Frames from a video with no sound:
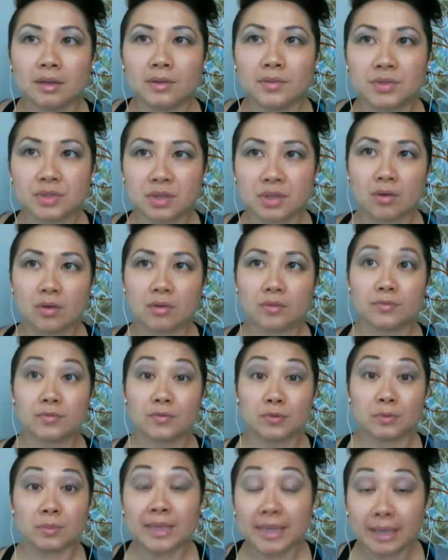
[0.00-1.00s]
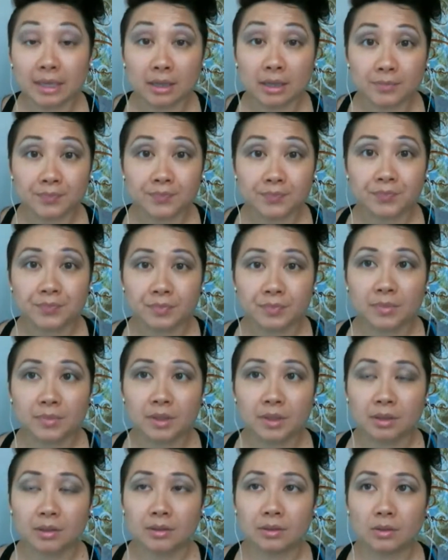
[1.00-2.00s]
So for me,
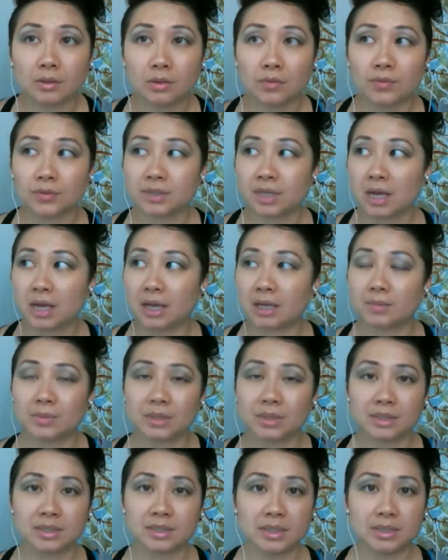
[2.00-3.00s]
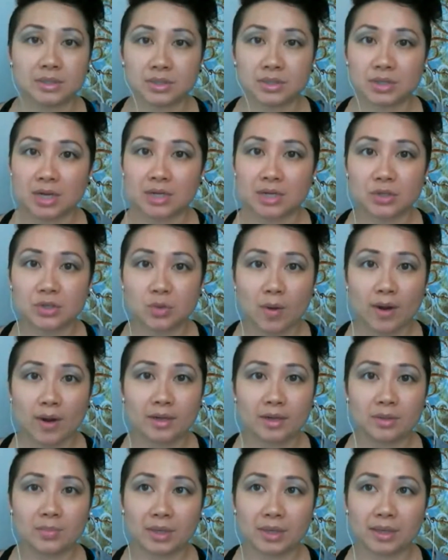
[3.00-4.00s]
over time, it's changed
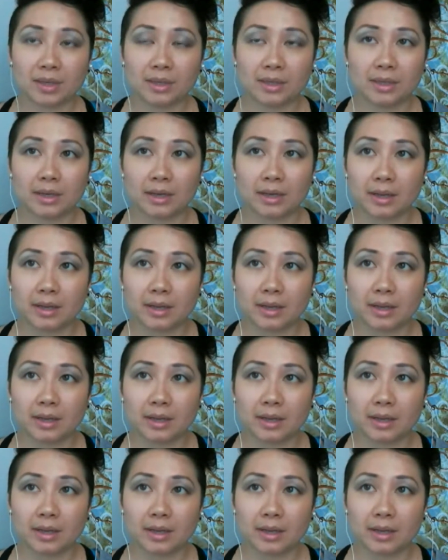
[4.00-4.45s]
quite a bit.